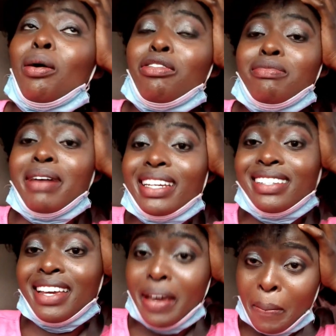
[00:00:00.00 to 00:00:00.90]
of my
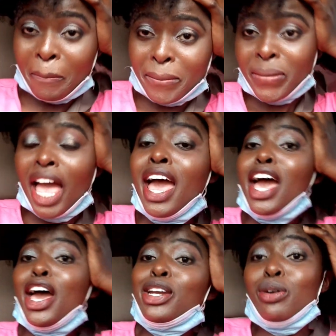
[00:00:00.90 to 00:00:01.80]
day,
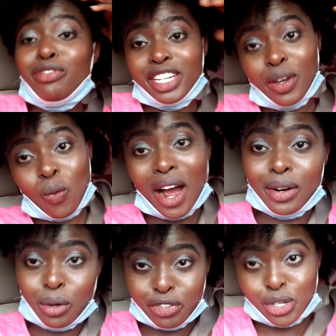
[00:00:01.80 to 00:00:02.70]
end of day
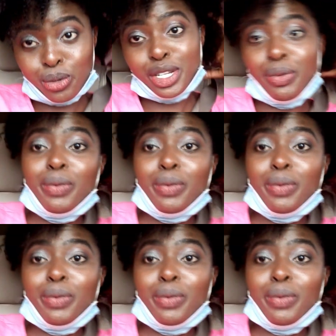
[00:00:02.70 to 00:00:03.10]
one of shooting.